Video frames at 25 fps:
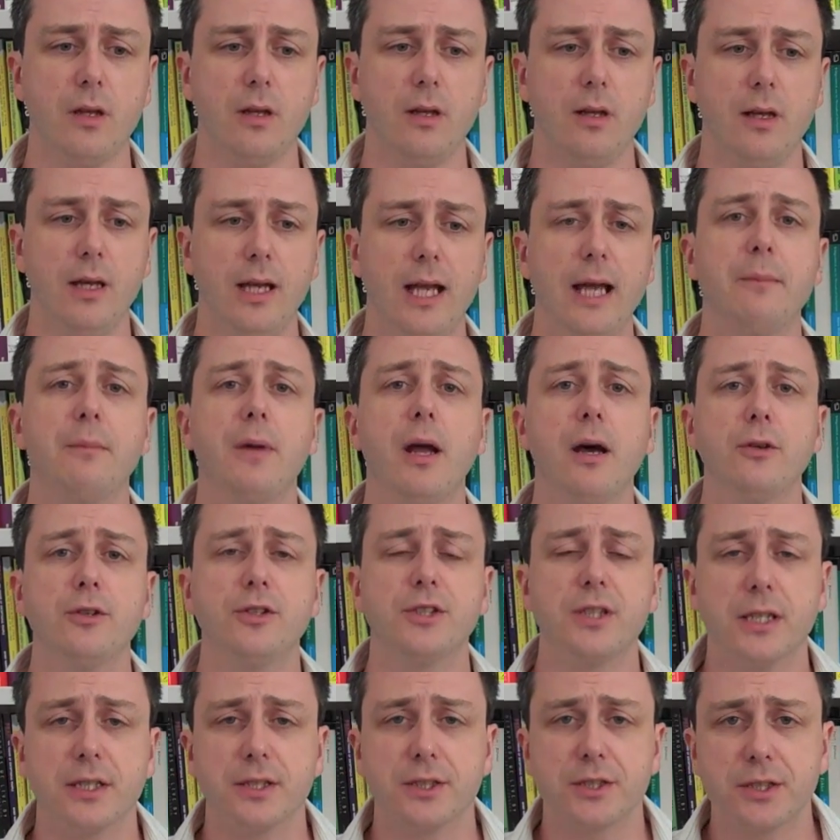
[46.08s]

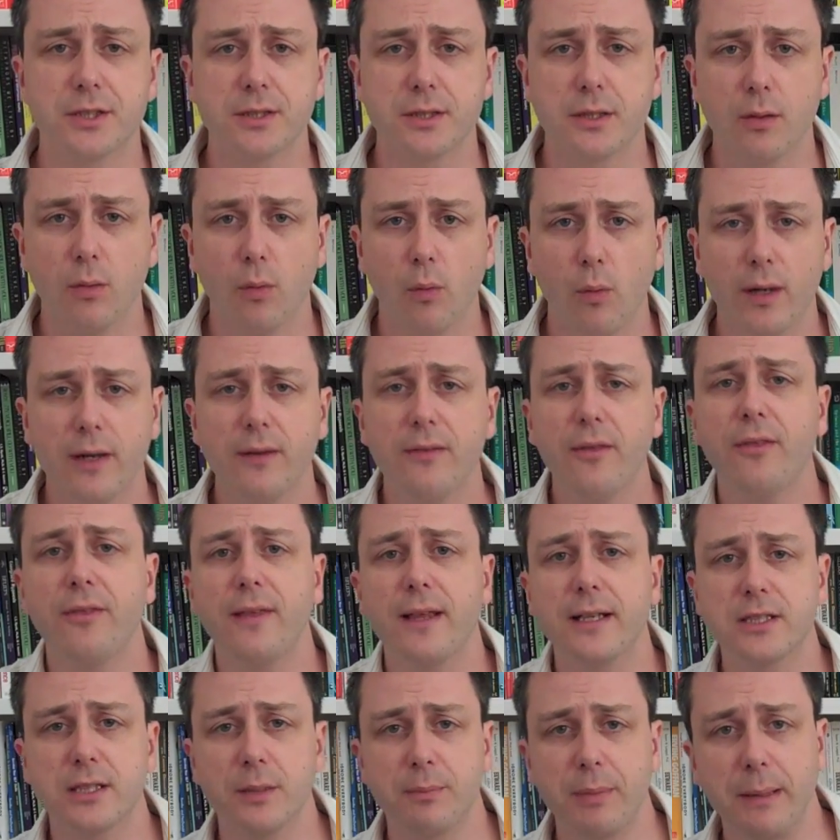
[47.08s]
hypnosis. One of the
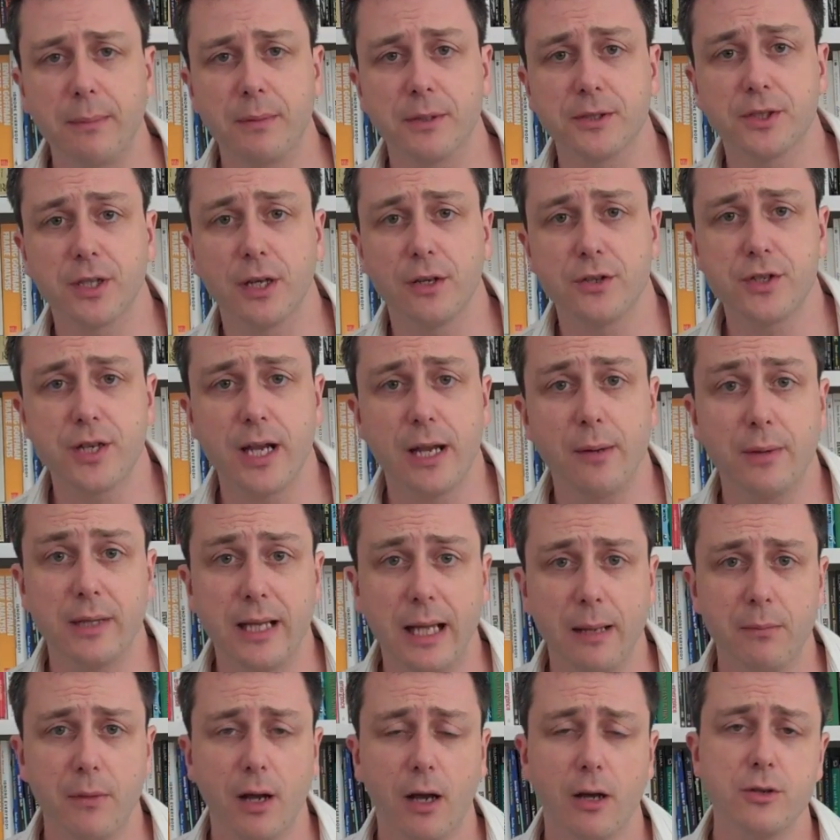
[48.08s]
things that people associate with
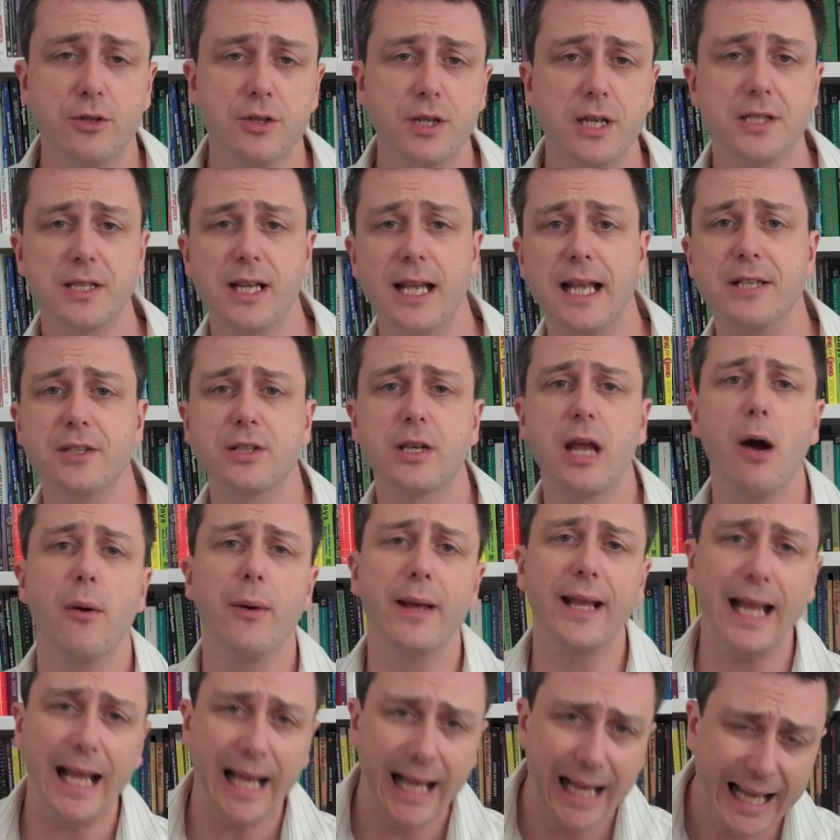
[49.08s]
hypnosis is
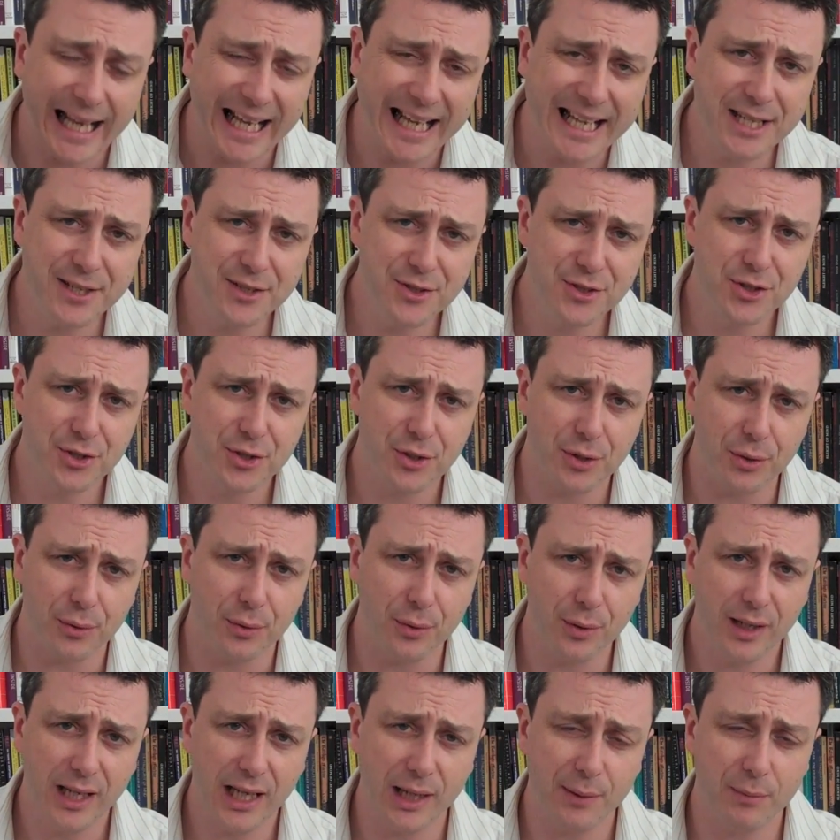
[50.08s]
going into
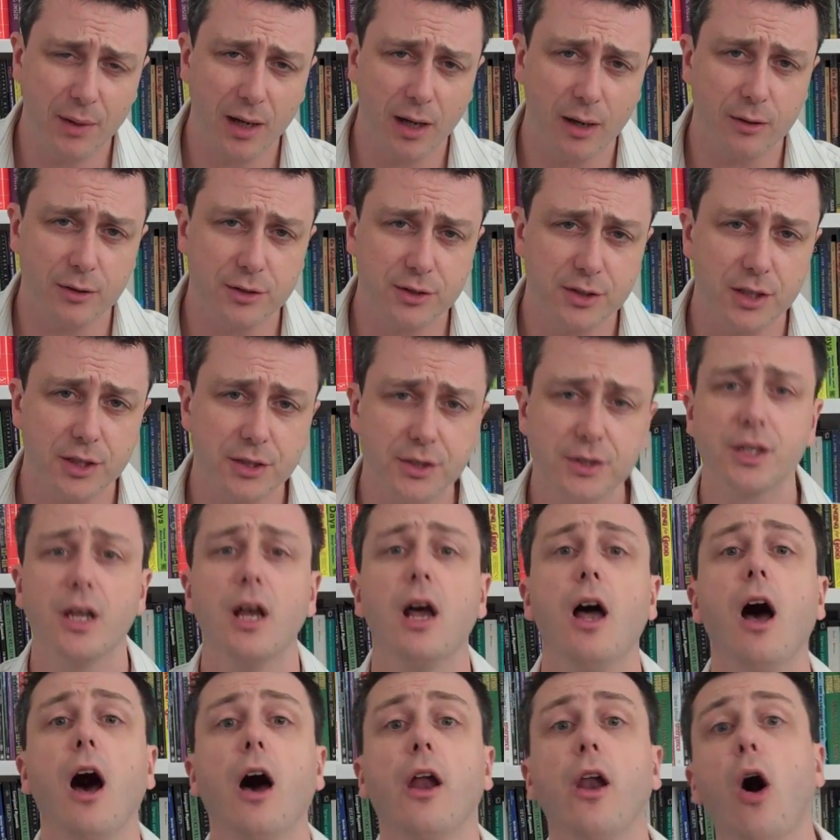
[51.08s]
hypnosis,
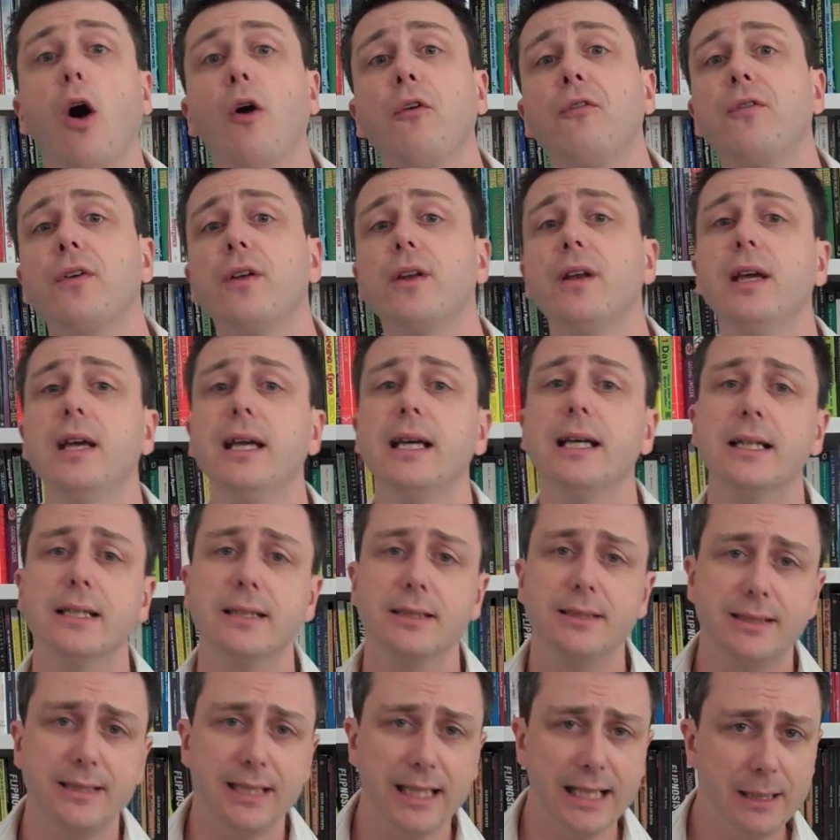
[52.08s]
and often
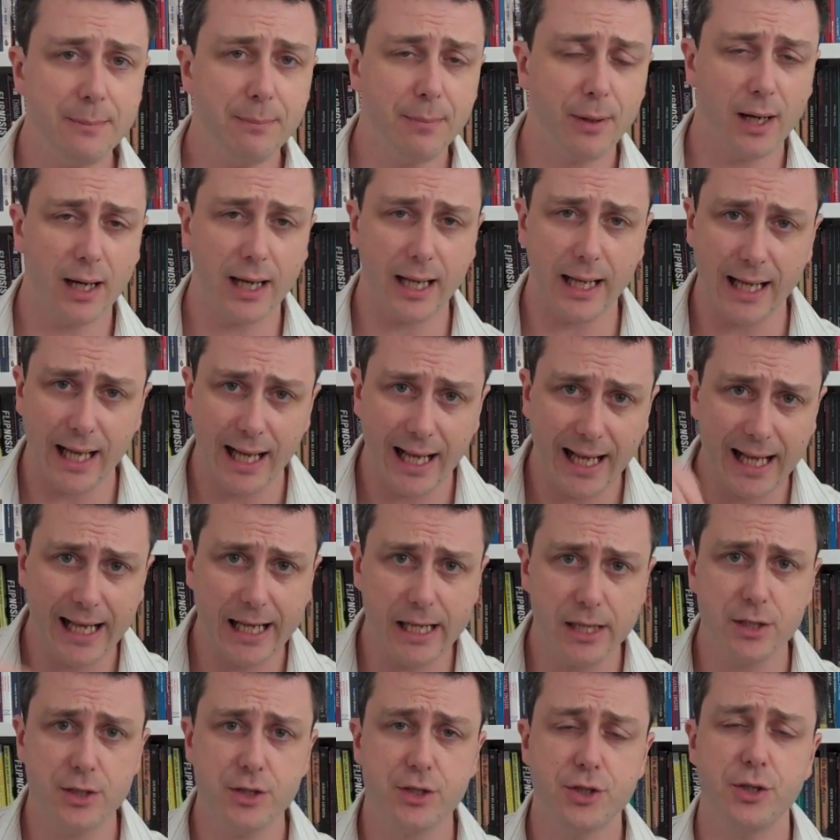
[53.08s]
deeply
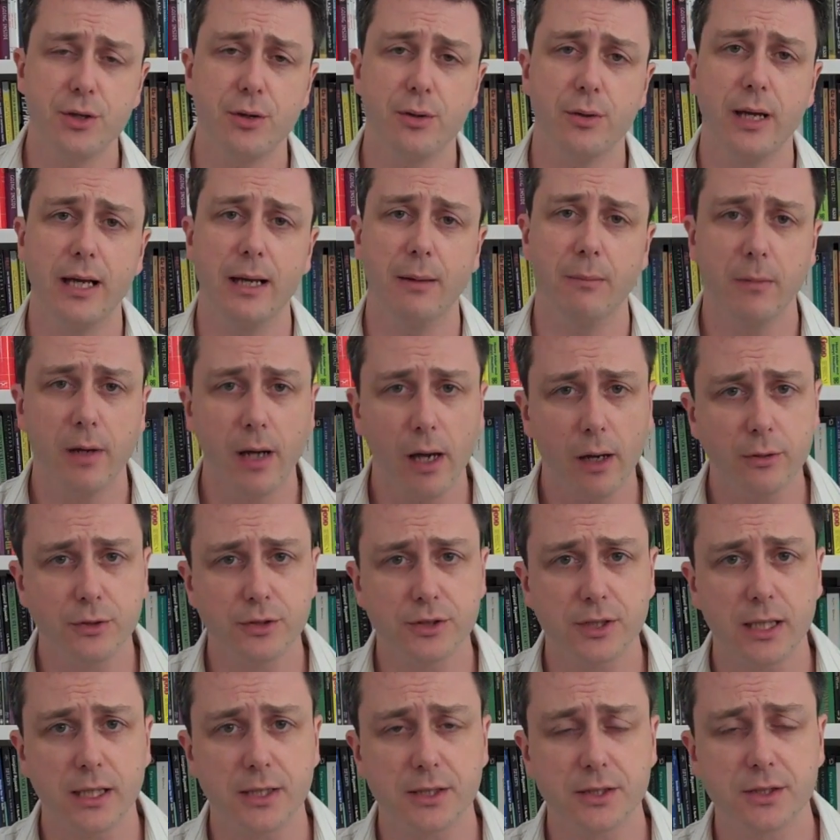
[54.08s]
into
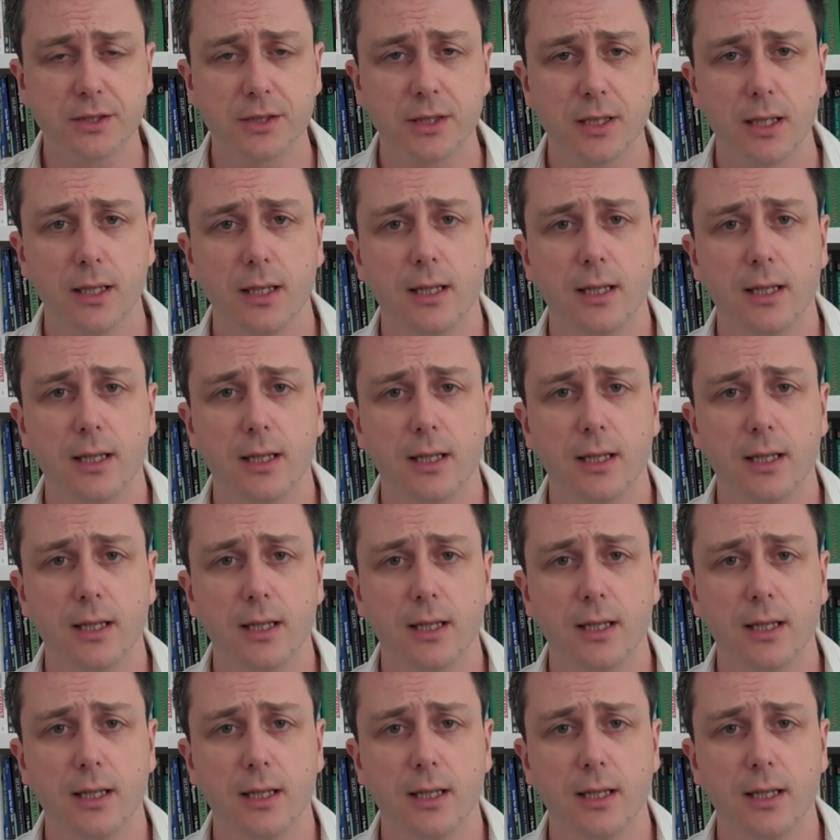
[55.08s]
hypnosis.